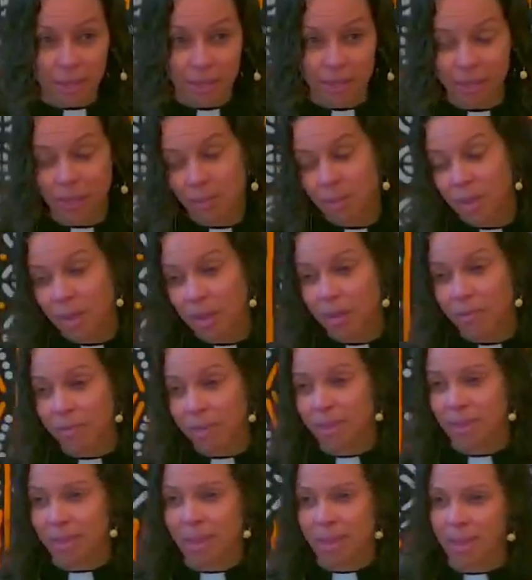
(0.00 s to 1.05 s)
seeing,
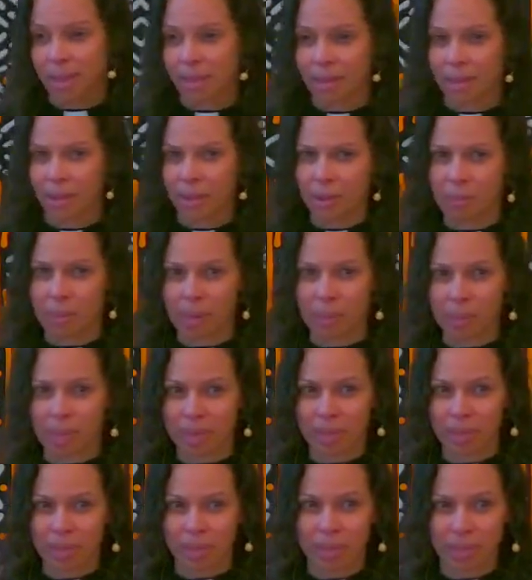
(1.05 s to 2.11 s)
consuming everything.
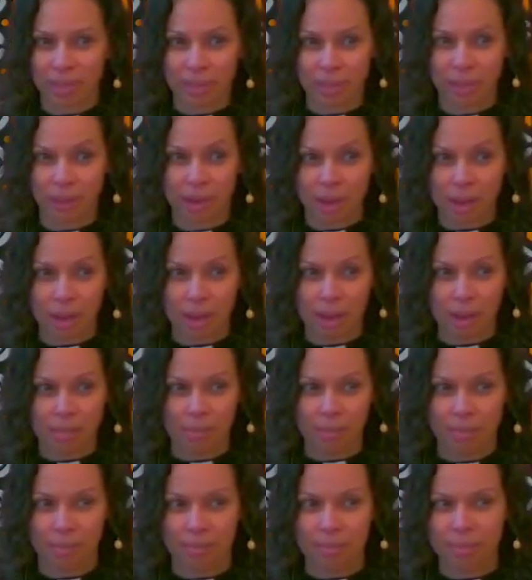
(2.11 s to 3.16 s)
Oh, maybe I just need to
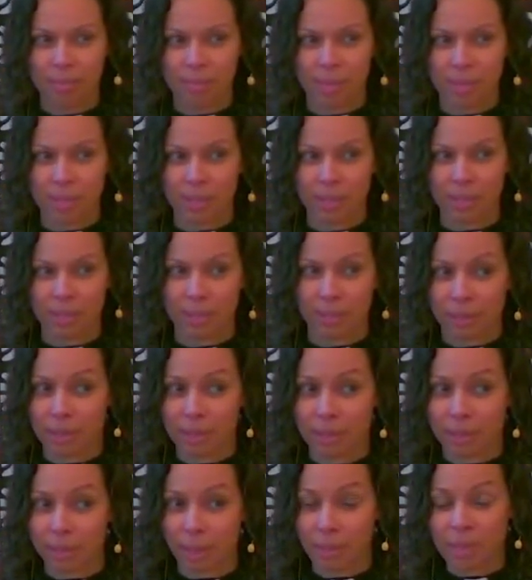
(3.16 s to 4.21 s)
not, just,
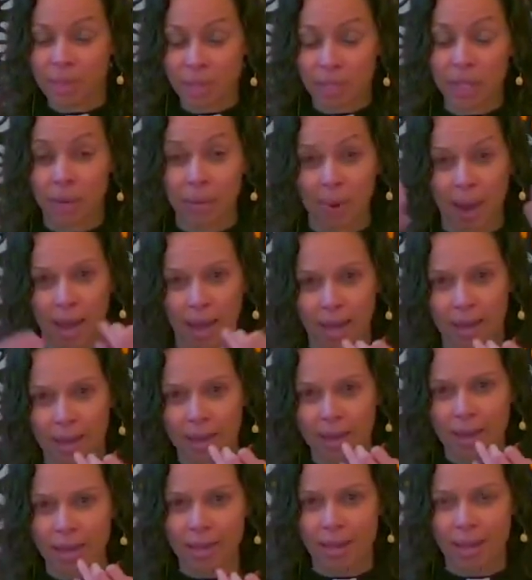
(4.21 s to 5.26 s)
just let me just get
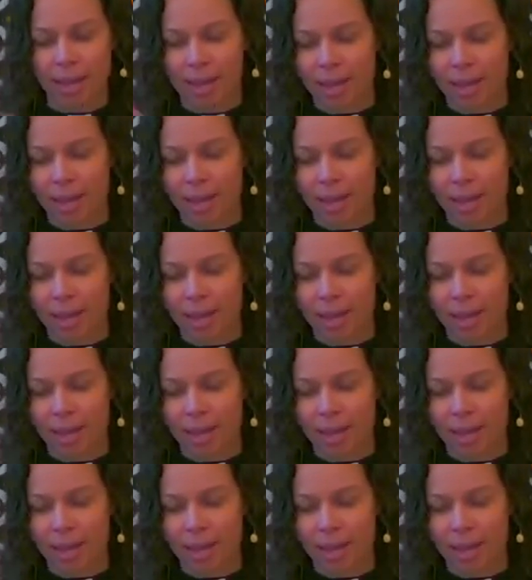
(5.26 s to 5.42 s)
away.